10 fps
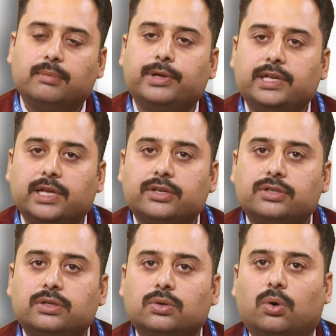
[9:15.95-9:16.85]

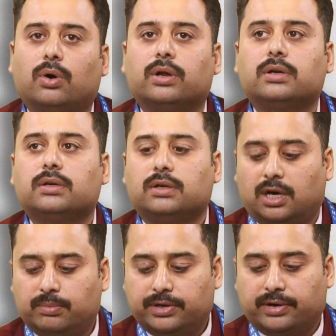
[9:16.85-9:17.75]
mediation or
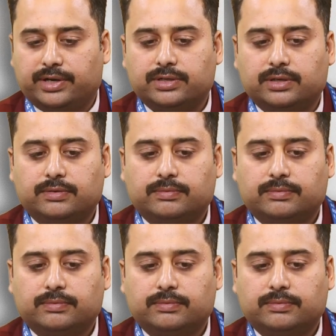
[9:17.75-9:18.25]
arbitration.